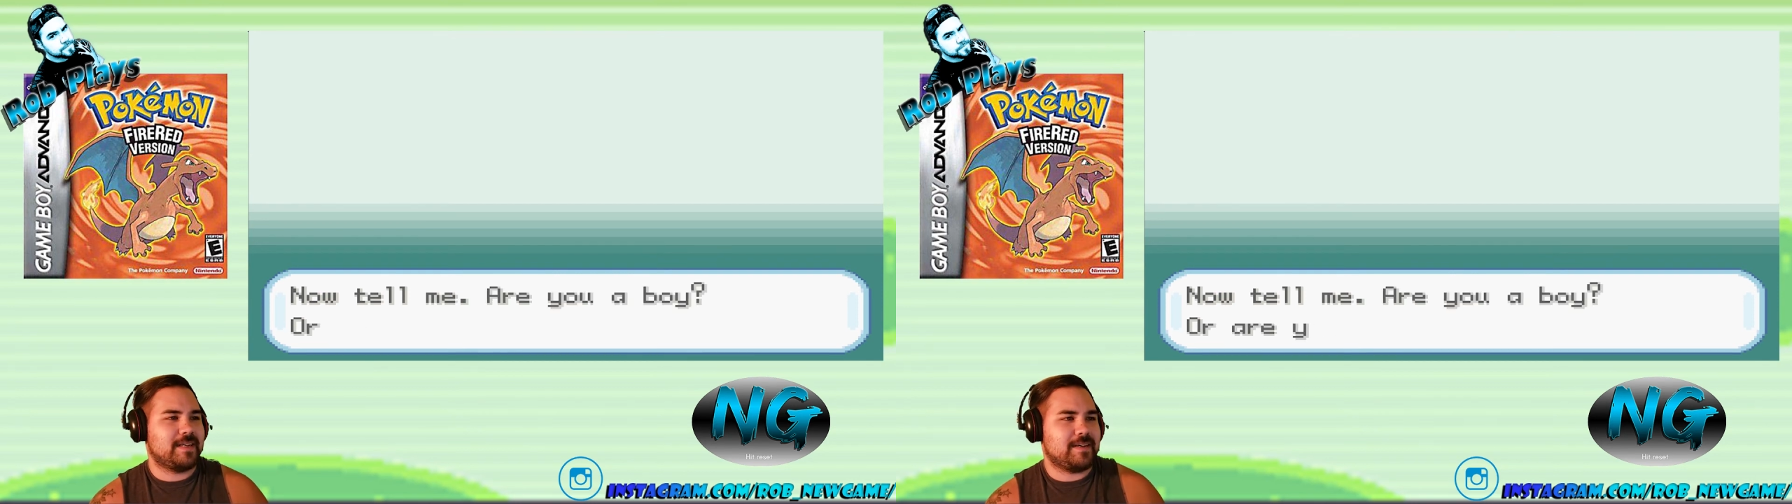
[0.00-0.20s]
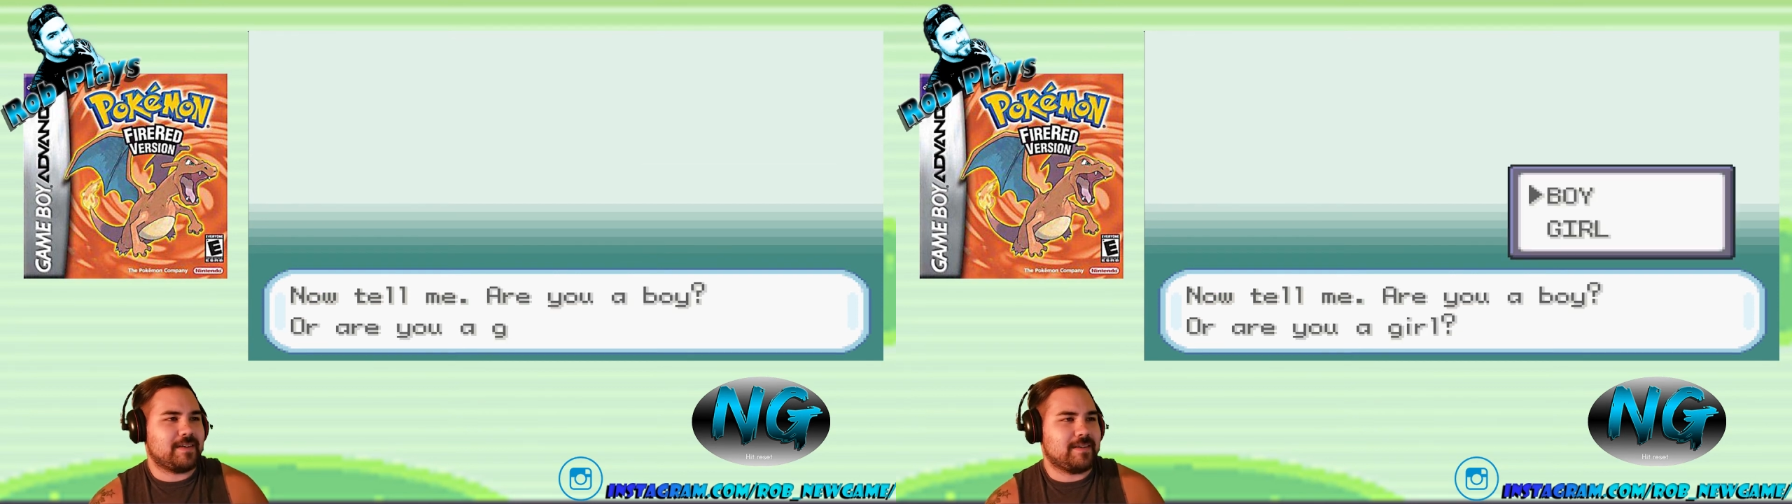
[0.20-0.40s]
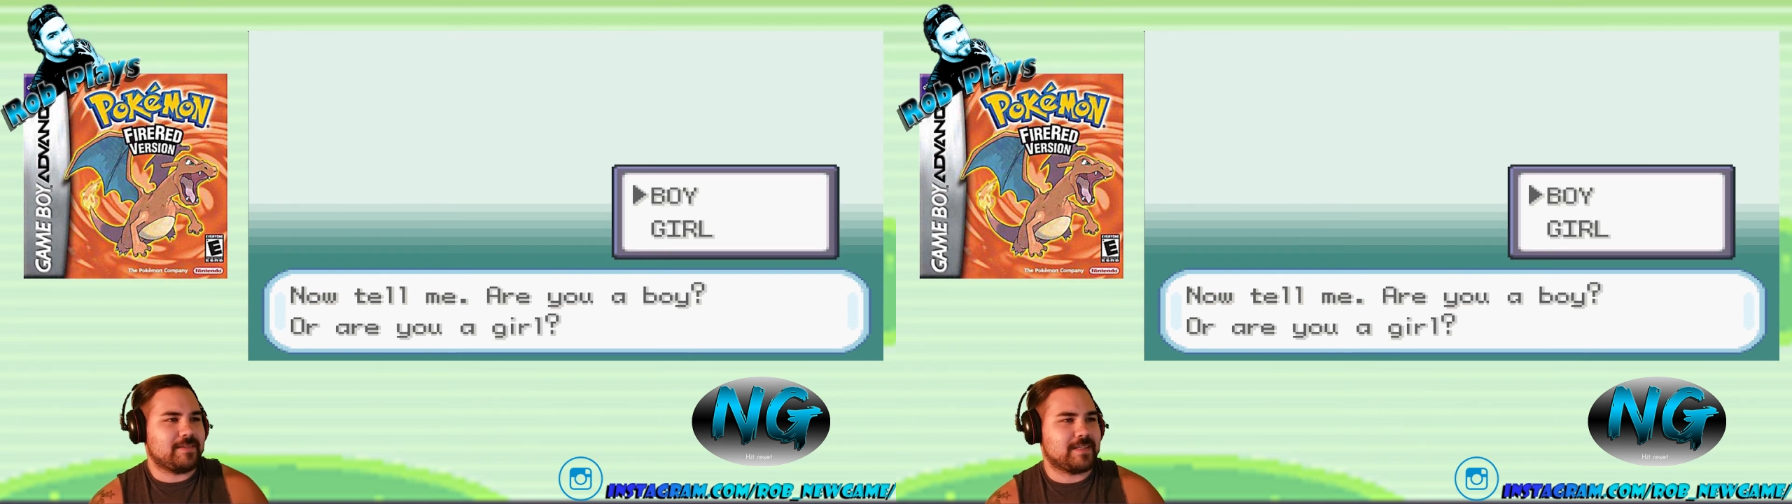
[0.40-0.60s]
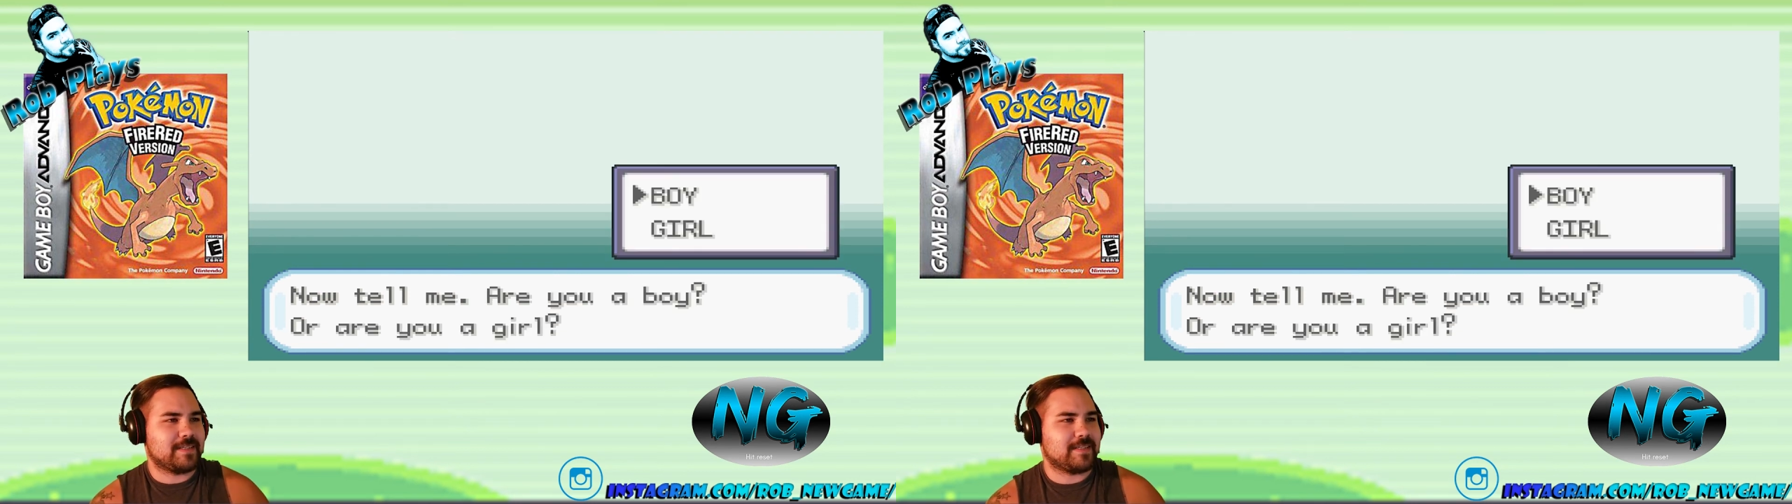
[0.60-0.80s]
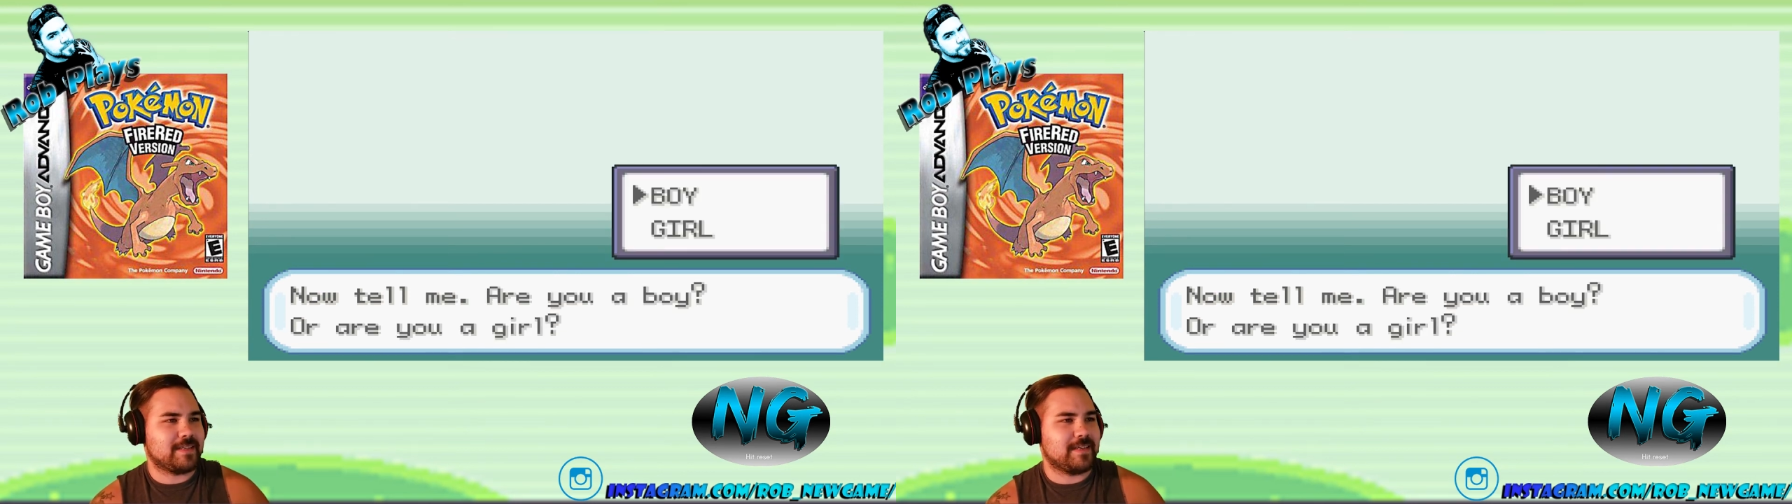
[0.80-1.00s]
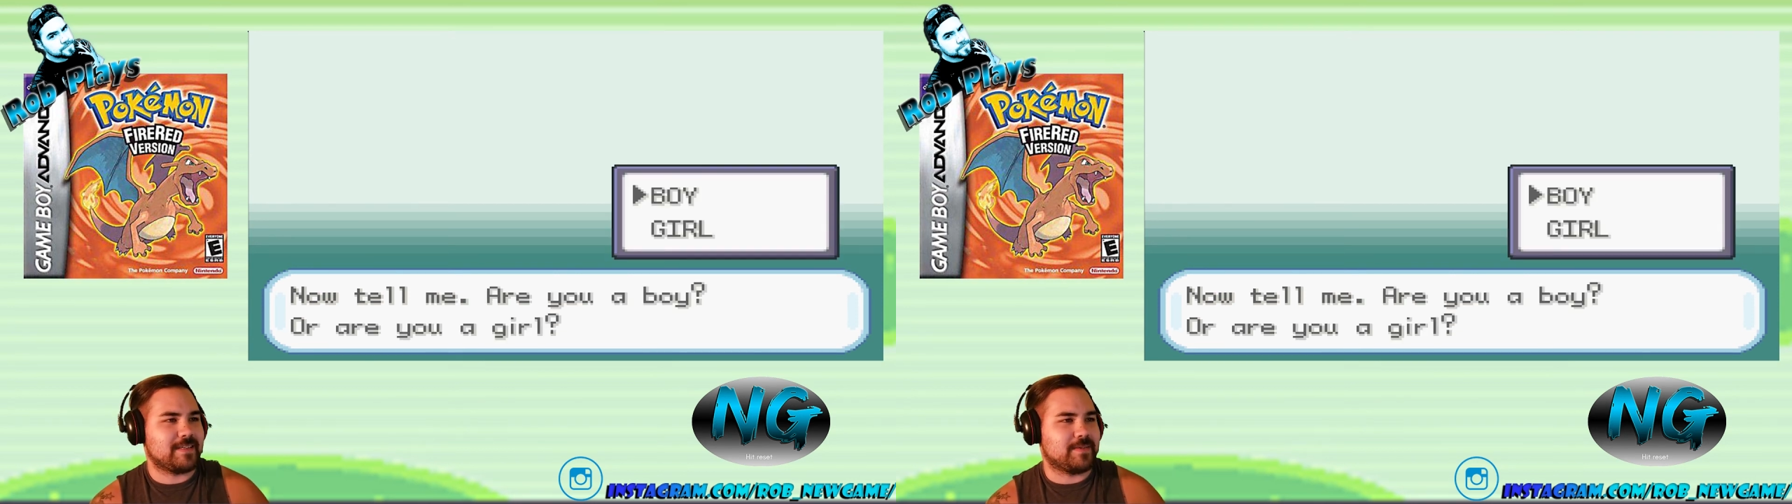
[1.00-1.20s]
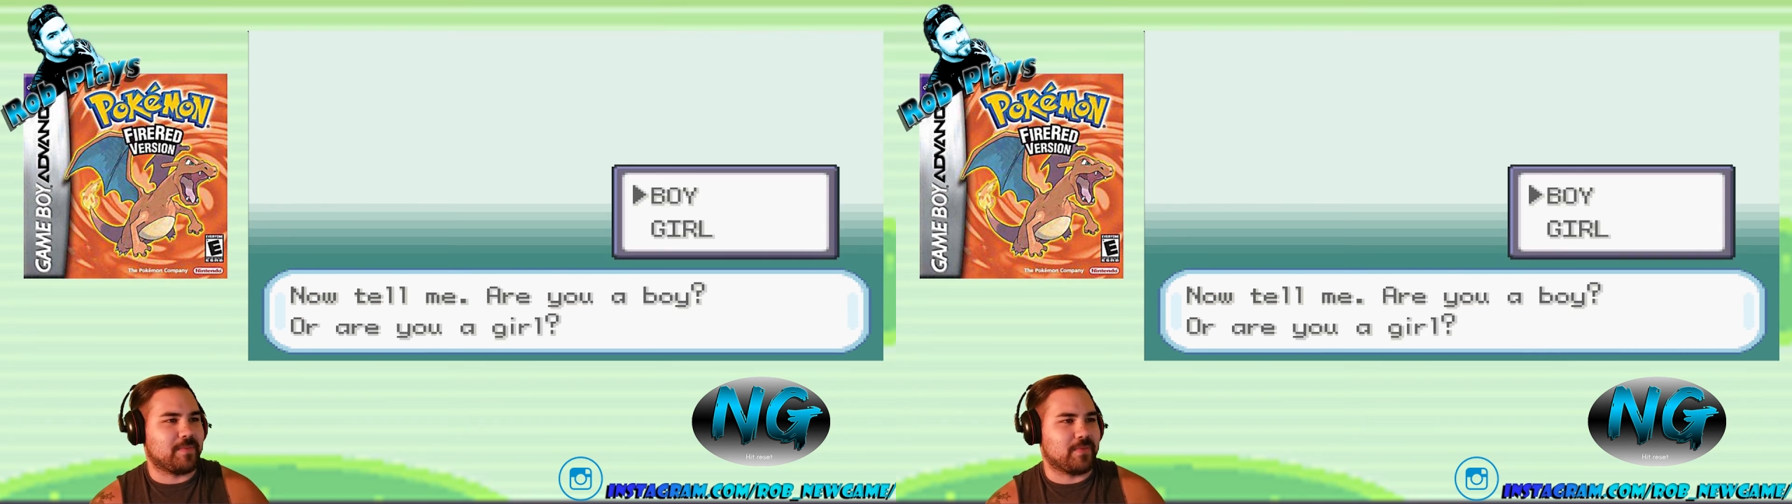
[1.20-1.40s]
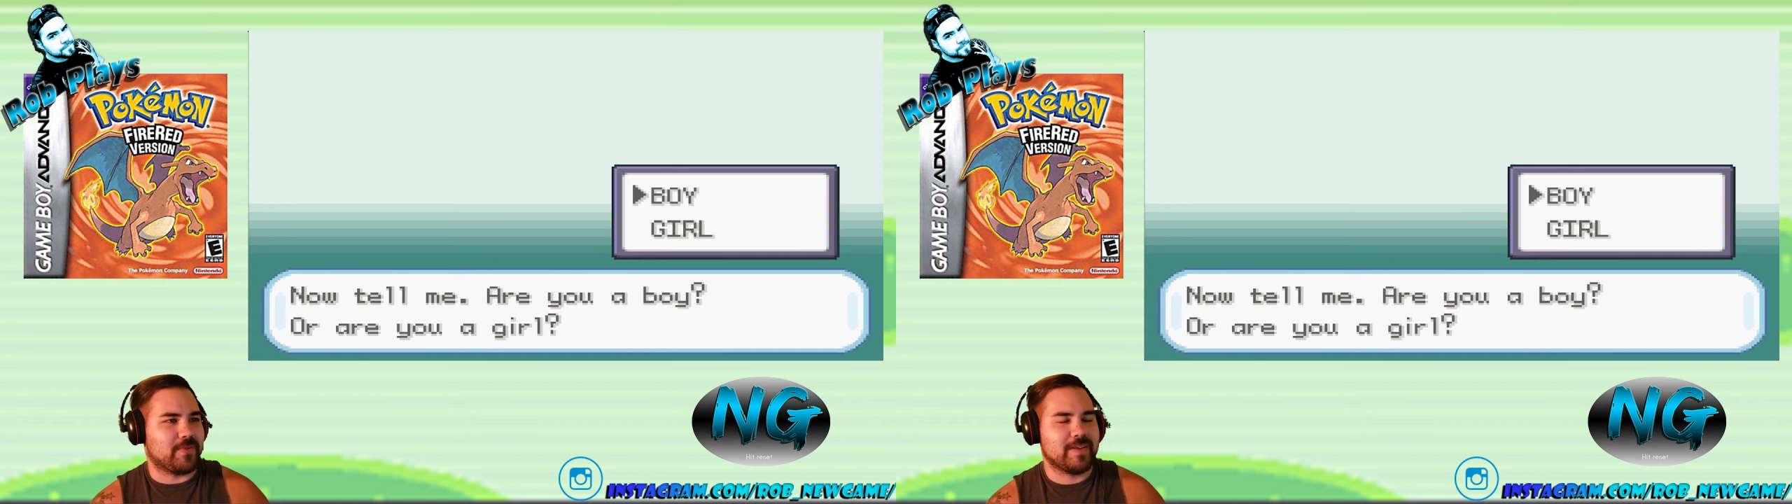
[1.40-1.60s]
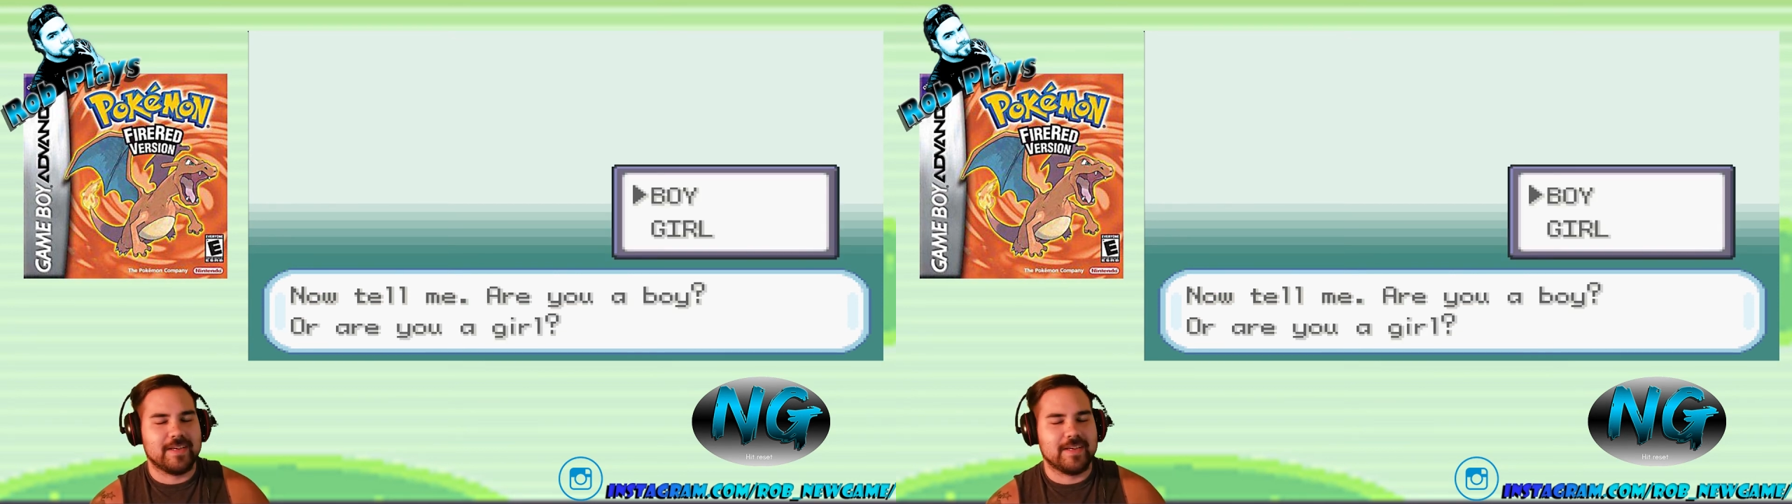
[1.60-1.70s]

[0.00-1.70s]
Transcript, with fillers: I, I was just like, yes, I'm a boy.